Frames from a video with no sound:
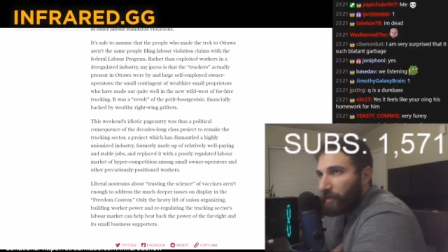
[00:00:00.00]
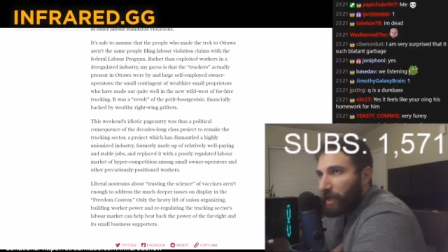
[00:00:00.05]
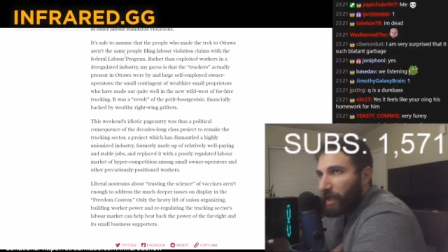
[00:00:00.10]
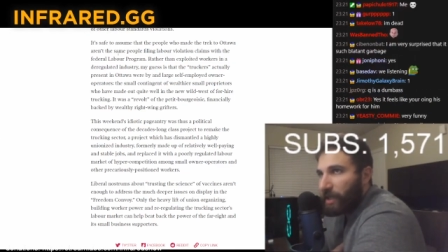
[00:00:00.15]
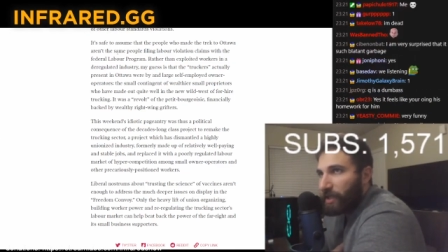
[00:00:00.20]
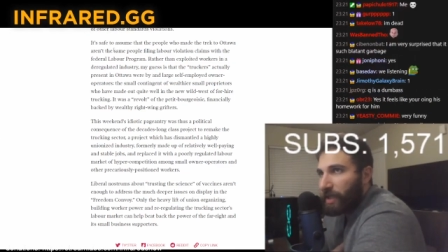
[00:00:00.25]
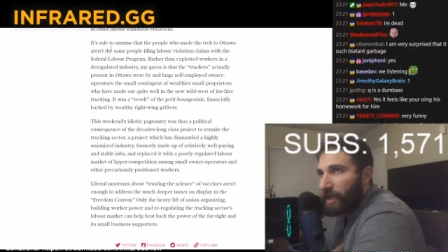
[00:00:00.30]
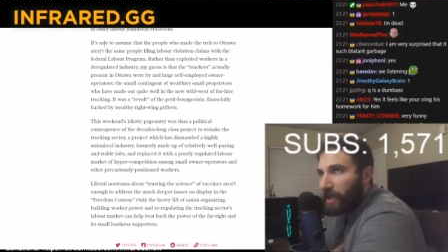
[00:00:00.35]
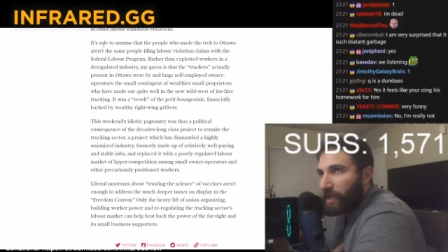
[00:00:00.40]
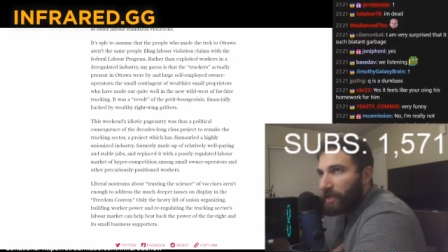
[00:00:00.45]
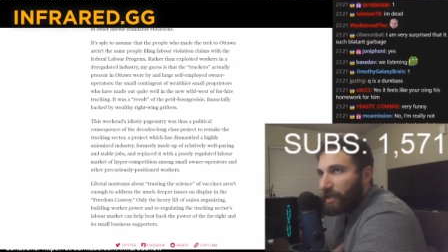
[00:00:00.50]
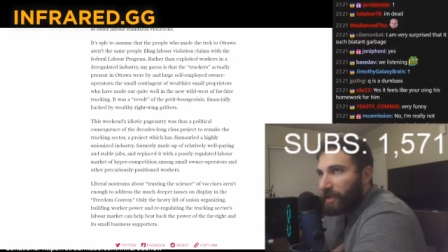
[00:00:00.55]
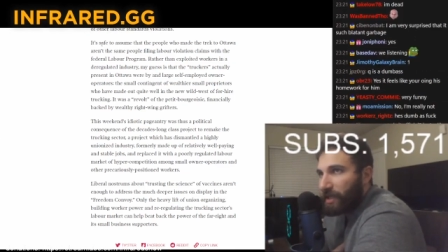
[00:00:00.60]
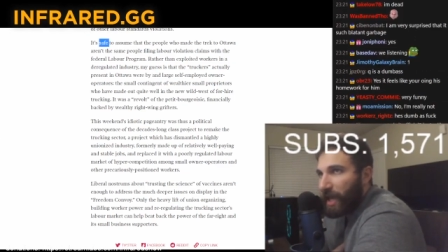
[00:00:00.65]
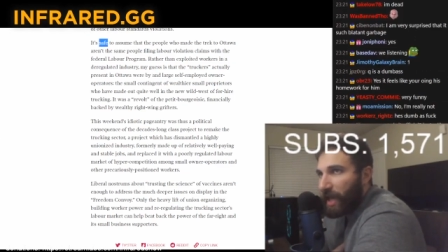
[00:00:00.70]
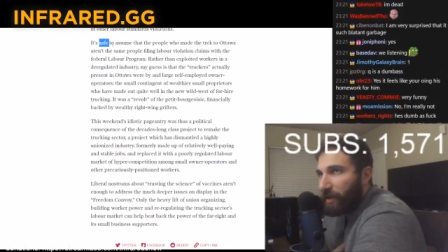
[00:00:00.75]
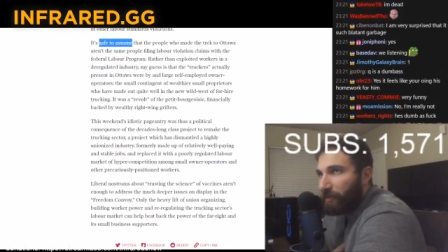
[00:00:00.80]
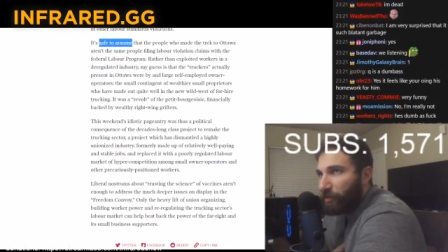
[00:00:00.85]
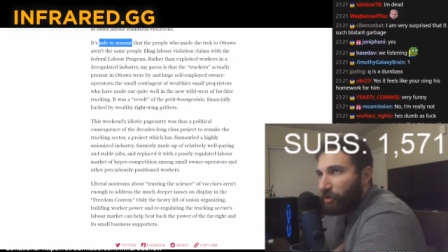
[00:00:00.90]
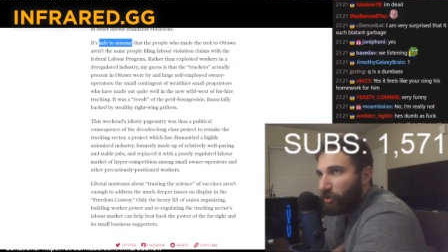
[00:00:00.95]
He said it's
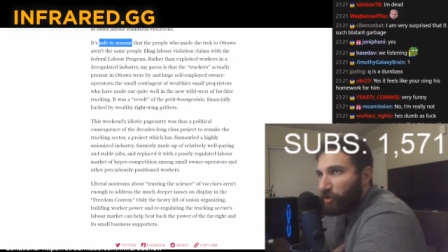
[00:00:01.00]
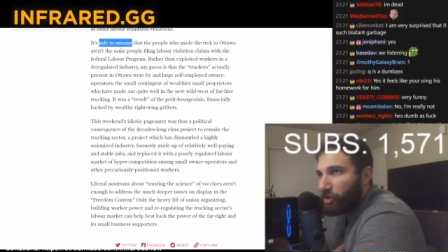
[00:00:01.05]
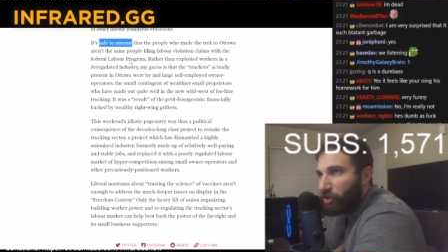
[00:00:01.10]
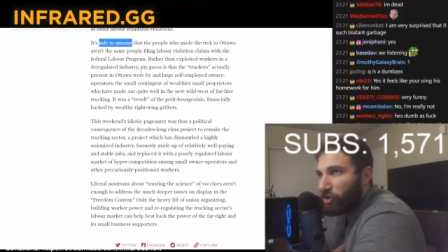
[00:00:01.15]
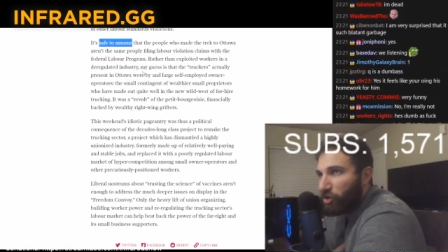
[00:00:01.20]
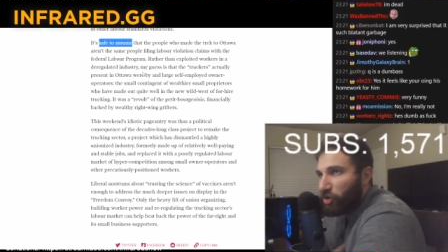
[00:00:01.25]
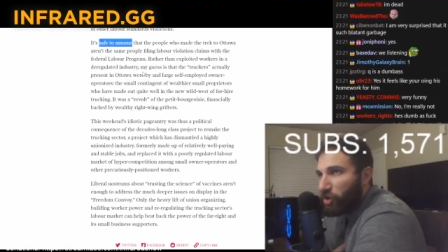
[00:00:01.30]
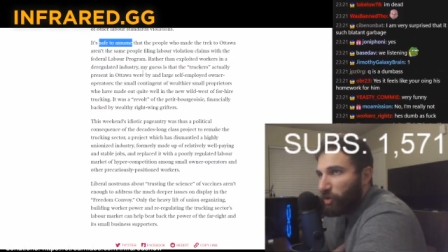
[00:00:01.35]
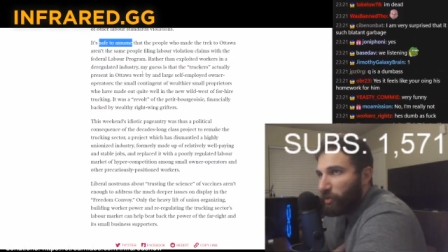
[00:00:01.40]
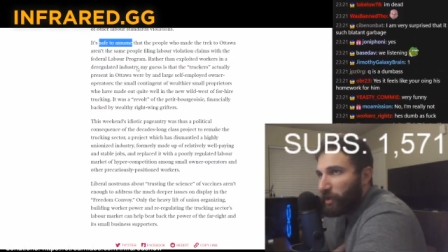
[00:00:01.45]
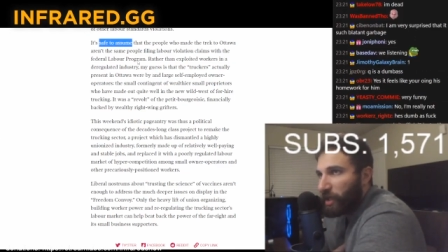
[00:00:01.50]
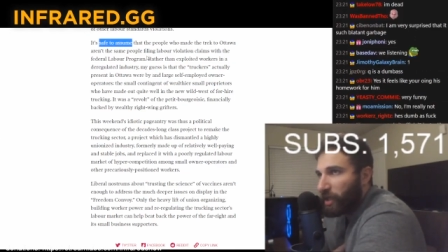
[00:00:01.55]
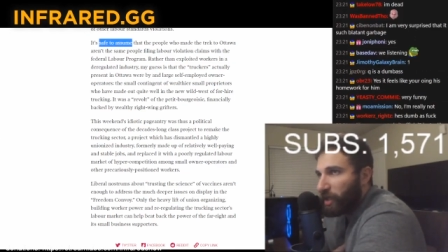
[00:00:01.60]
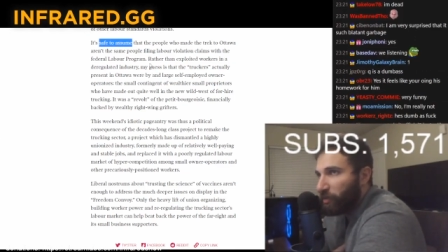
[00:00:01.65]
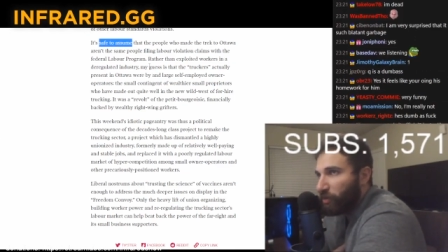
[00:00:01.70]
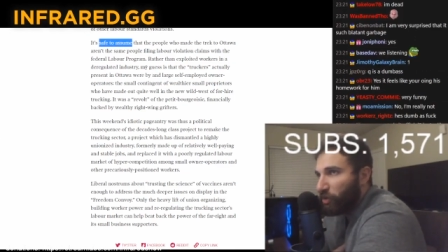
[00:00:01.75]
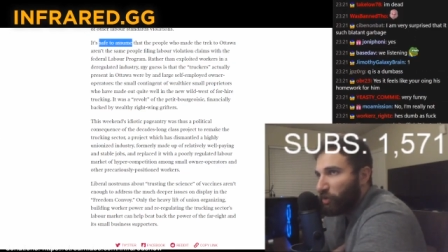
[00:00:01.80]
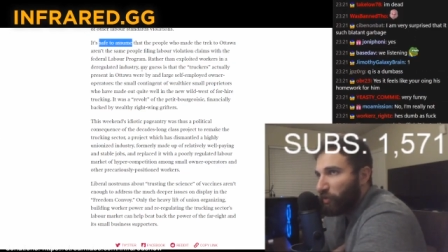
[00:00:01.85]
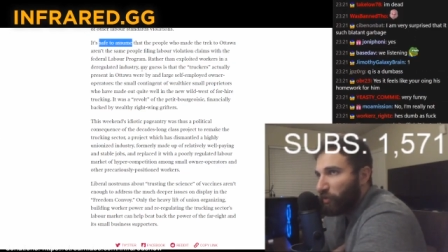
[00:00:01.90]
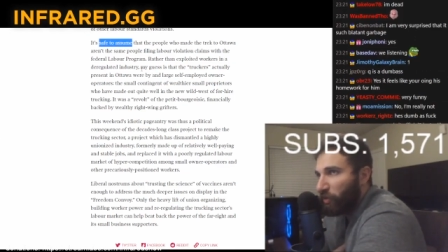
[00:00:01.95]
safe to assume he
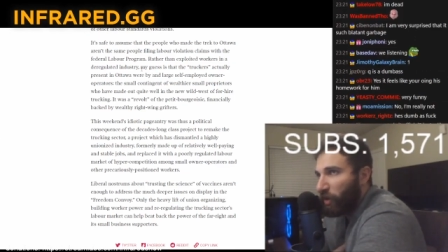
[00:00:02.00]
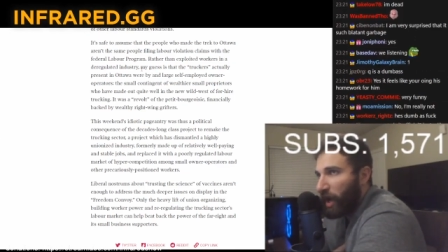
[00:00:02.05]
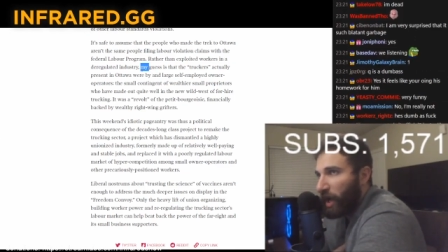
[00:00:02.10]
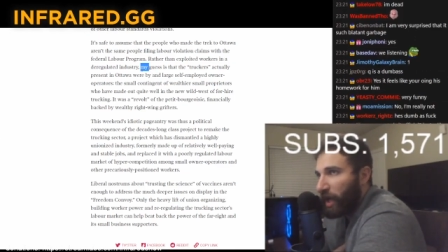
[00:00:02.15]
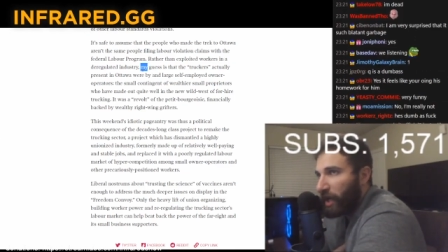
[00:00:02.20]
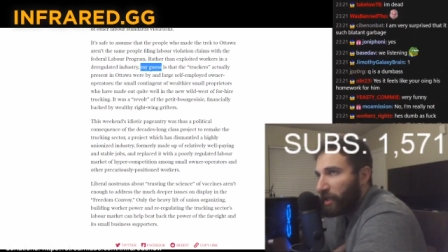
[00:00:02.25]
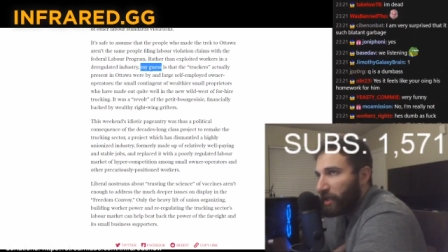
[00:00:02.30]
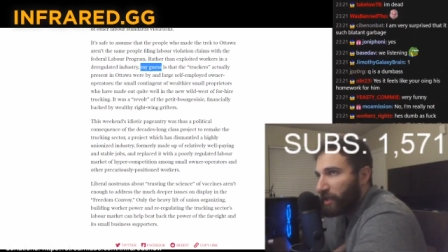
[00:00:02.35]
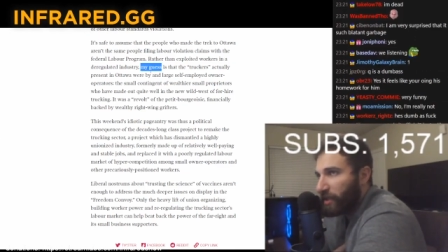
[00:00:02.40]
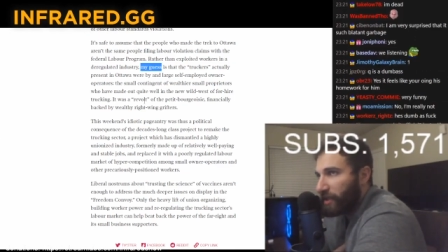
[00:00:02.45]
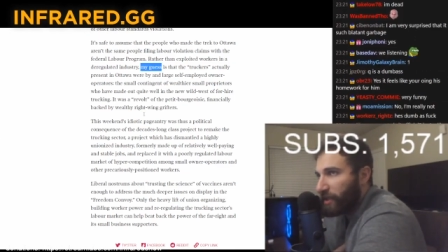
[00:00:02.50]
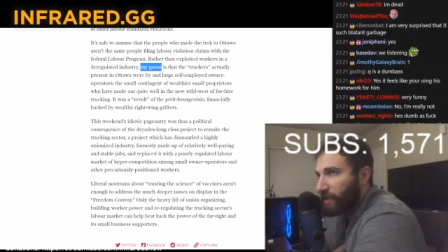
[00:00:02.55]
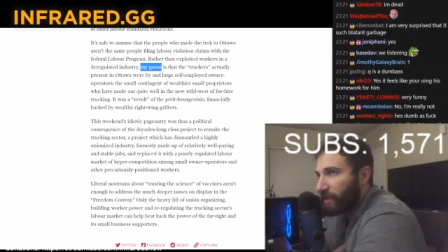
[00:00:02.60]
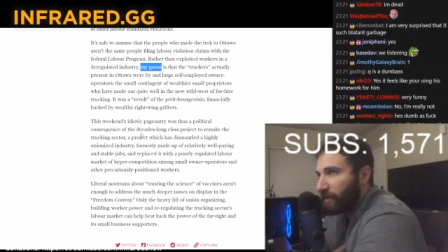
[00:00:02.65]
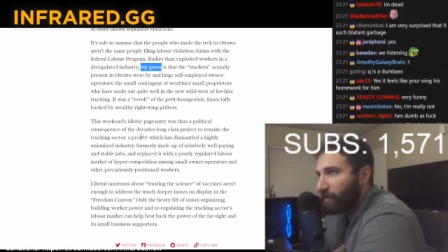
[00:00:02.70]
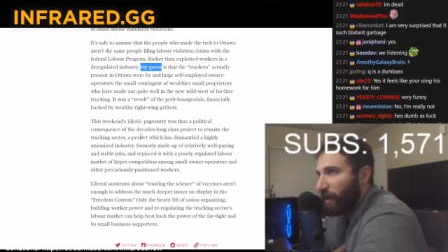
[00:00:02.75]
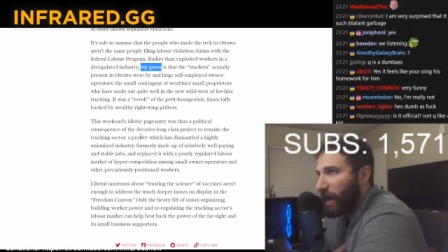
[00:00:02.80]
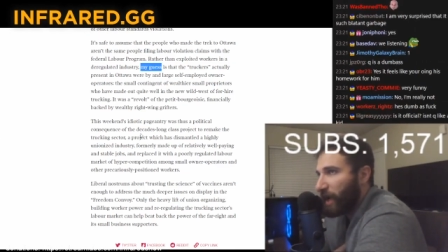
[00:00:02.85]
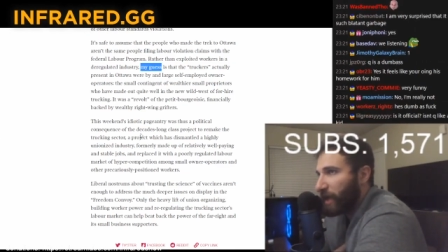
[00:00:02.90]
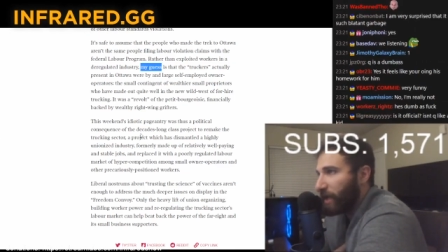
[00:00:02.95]
didn't prove why, and then he said
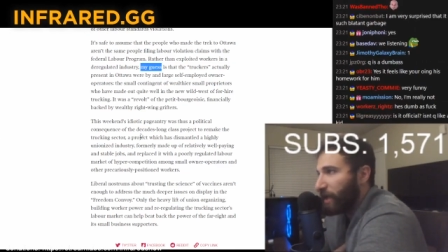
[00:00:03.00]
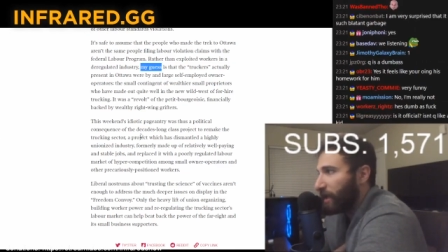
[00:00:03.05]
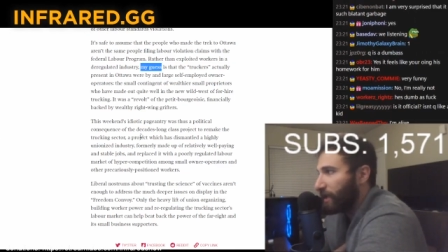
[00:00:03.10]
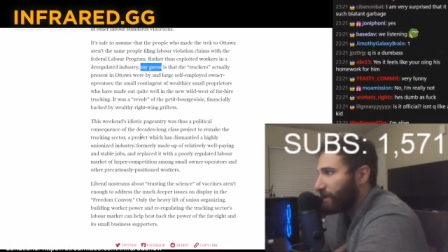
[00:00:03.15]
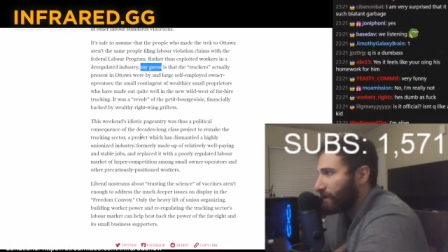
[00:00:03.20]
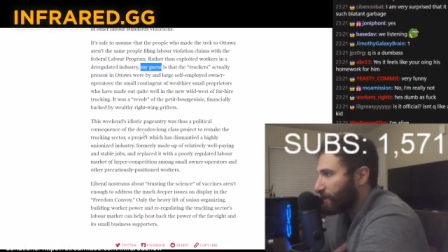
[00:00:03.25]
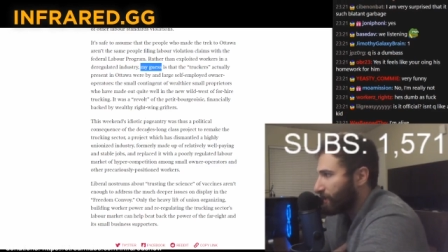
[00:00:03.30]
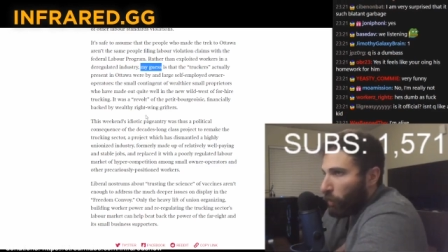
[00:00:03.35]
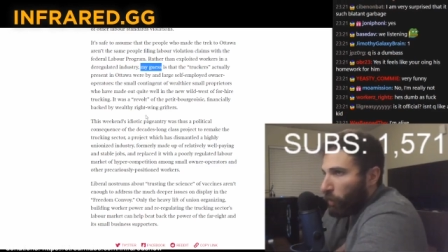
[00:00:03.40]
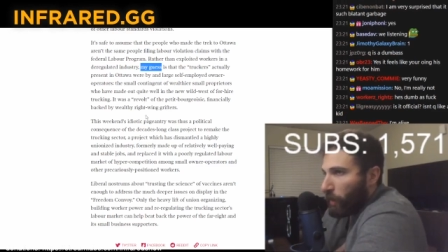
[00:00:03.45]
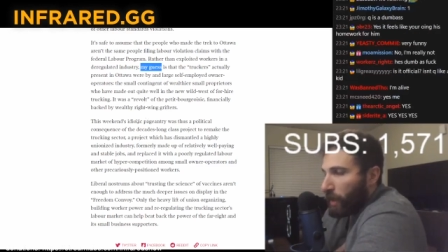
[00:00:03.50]
it's my guess.